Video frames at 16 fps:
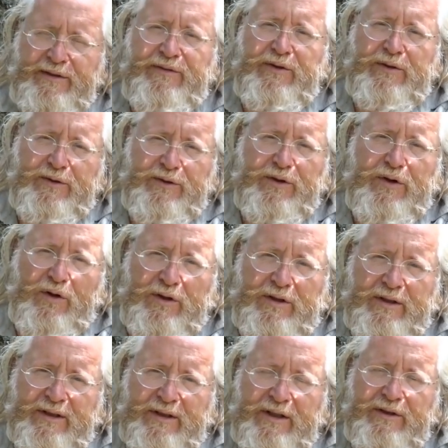feels good,
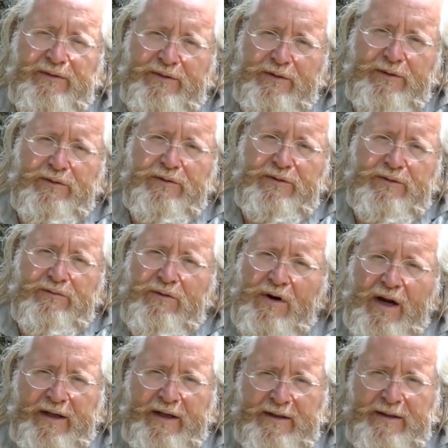this feels
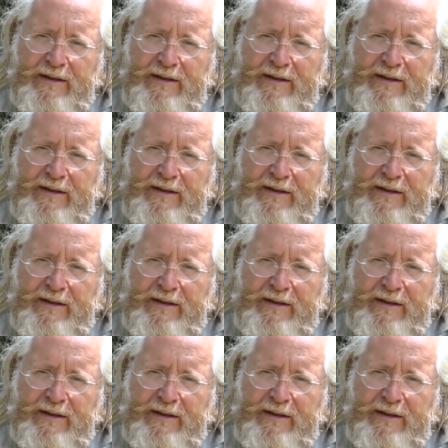right.